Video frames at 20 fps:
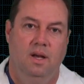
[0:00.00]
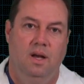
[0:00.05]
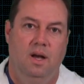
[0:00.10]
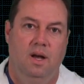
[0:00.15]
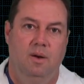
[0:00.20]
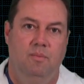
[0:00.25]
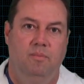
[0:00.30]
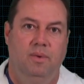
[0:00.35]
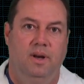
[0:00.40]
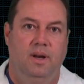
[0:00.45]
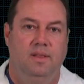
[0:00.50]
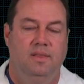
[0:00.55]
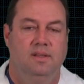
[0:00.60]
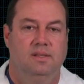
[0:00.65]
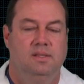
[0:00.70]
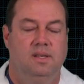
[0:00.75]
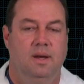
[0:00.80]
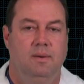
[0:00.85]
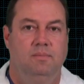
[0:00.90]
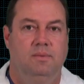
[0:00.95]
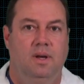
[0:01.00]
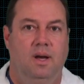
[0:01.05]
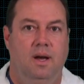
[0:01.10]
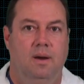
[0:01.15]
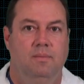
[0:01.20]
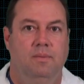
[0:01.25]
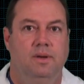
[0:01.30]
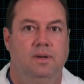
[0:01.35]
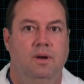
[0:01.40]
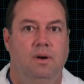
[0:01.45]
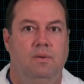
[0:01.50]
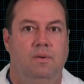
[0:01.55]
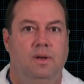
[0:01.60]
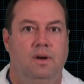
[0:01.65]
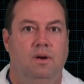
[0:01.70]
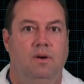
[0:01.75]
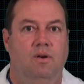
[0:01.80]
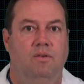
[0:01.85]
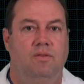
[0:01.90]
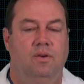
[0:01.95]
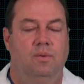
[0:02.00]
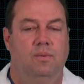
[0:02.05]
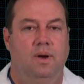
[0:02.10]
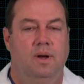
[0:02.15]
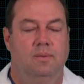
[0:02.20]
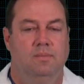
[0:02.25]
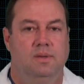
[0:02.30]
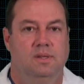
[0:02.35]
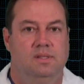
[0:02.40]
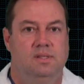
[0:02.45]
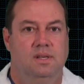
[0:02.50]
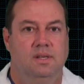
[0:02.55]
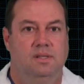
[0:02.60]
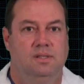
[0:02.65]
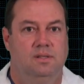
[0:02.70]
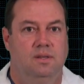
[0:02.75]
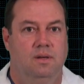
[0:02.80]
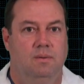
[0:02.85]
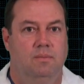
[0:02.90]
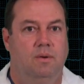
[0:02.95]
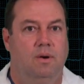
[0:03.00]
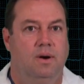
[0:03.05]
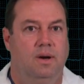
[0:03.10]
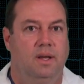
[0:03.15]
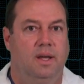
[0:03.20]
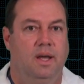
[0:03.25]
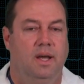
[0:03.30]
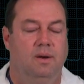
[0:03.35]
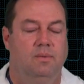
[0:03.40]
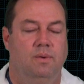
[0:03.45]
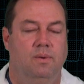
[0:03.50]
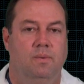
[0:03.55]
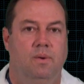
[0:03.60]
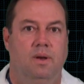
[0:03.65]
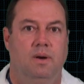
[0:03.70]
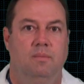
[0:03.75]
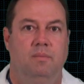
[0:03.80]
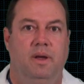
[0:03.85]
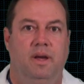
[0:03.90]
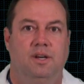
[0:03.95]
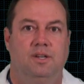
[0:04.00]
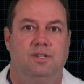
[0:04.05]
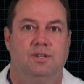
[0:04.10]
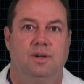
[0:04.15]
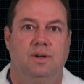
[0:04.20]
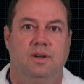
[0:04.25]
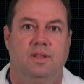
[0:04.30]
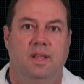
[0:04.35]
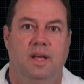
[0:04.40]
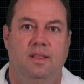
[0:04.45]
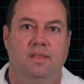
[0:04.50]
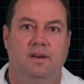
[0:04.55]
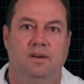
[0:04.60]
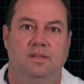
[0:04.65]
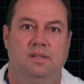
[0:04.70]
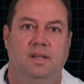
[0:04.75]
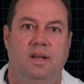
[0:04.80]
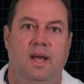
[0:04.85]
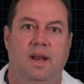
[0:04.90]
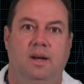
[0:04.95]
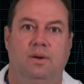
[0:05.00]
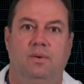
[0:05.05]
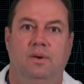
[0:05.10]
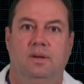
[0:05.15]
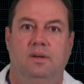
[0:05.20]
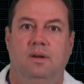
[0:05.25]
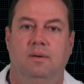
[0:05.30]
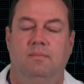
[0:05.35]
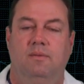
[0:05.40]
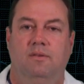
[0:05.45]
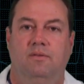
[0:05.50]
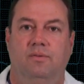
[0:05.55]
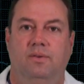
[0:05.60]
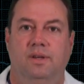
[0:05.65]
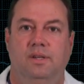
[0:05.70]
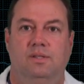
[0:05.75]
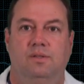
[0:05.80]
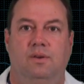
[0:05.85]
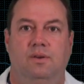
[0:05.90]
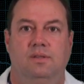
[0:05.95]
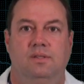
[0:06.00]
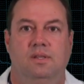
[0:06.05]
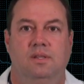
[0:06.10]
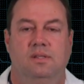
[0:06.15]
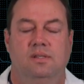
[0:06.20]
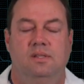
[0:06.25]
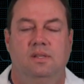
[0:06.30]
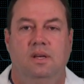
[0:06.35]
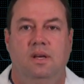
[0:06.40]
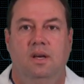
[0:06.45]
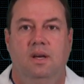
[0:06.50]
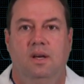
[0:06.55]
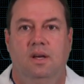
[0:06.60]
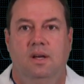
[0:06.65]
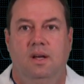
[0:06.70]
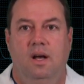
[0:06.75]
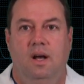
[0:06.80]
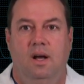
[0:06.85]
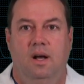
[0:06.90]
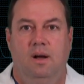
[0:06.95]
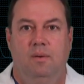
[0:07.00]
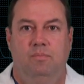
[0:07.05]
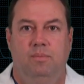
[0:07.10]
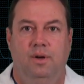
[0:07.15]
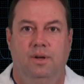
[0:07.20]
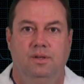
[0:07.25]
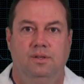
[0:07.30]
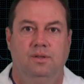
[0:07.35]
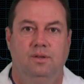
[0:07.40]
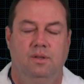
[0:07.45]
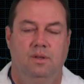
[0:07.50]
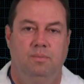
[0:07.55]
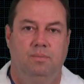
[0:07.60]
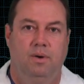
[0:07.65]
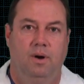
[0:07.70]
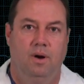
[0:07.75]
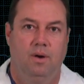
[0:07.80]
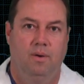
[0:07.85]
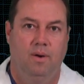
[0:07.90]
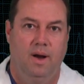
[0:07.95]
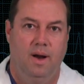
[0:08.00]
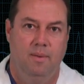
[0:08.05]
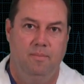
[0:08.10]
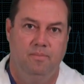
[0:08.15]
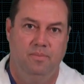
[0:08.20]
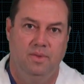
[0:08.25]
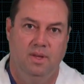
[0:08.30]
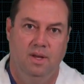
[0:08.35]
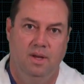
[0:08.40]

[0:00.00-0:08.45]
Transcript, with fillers: Uh, but at the same time, we don't want to overwhelm the system, or again, we want to make sure that there's an adequate number of resources uh, put to the program.